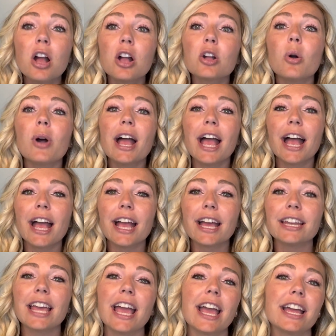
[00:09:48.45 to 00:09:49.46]
go
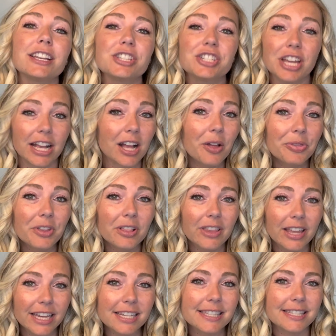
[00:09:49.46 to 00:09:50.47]
ahead and check out the
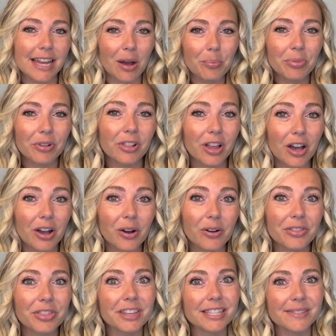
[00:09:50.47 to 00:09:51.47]
links down
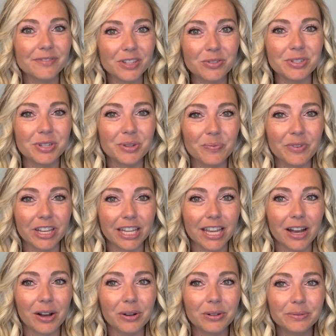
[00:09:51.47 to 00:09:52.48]
below this YouTube
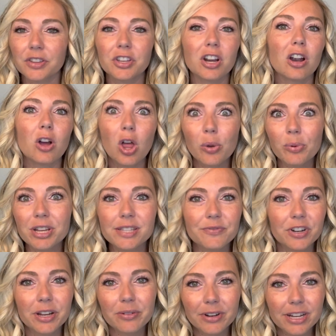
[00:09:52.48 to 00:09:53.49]
video. There are always
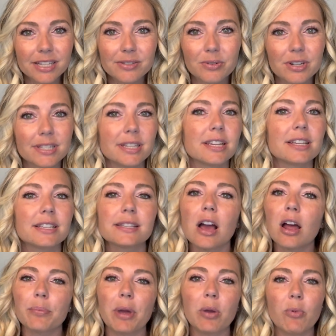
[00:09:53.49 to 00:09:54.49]
free resources
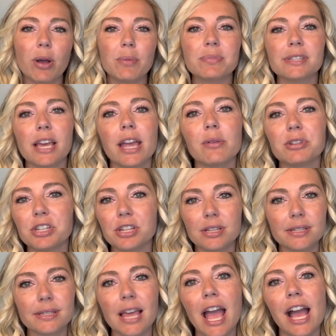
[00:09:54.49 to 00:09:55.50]
on my website, which
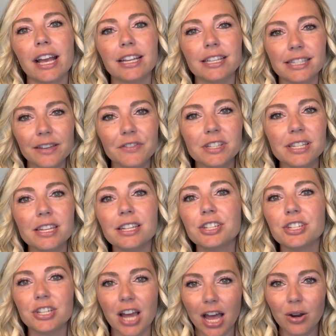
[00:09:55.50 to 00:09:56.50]
is
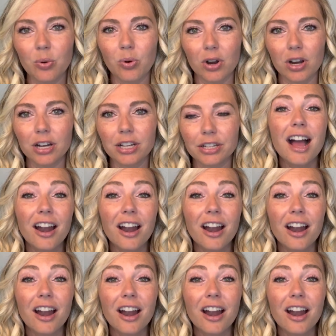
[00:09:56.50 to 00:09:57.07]
activiteach.org.